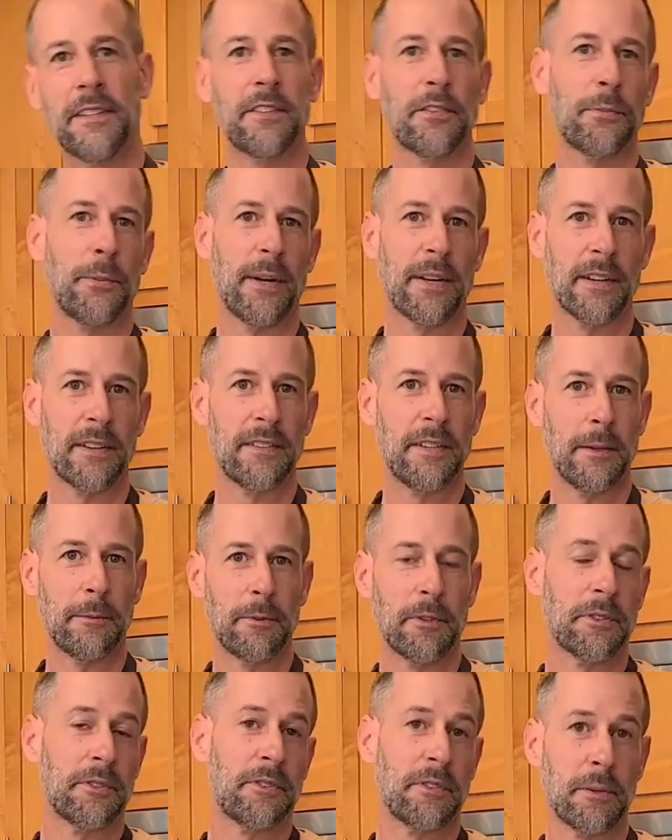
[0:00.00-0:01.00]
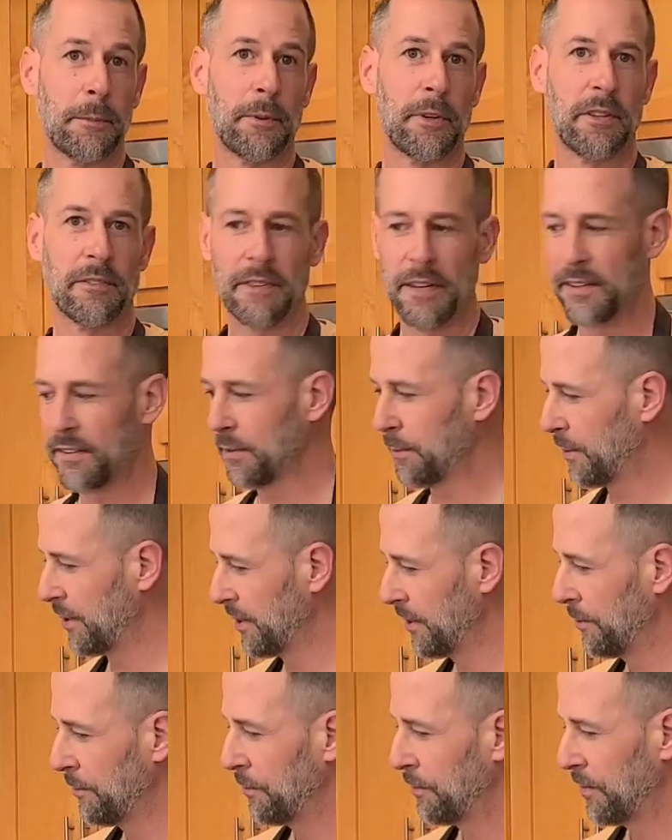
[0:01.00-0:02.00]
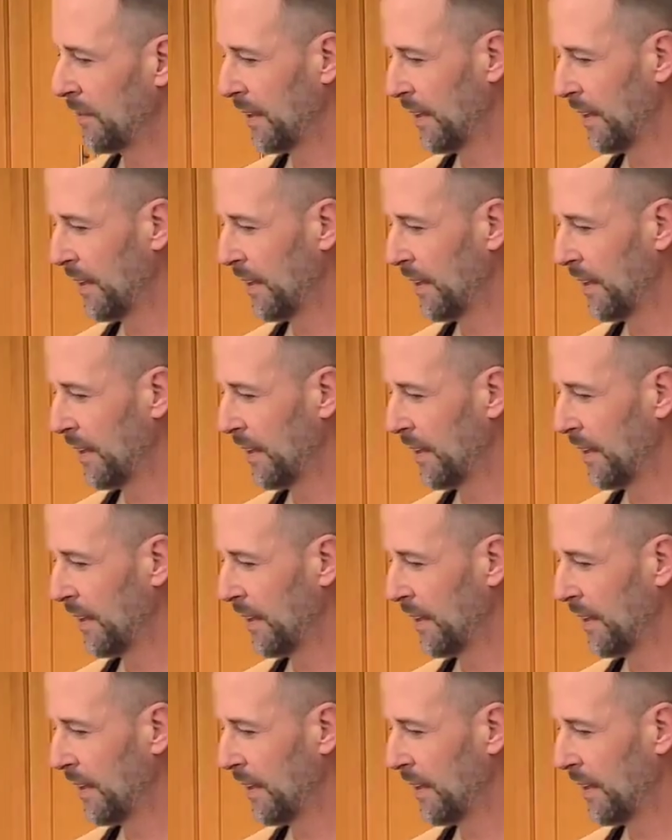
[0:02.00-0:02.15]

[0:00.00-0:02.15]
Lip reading: you just want to double or triple the recipe.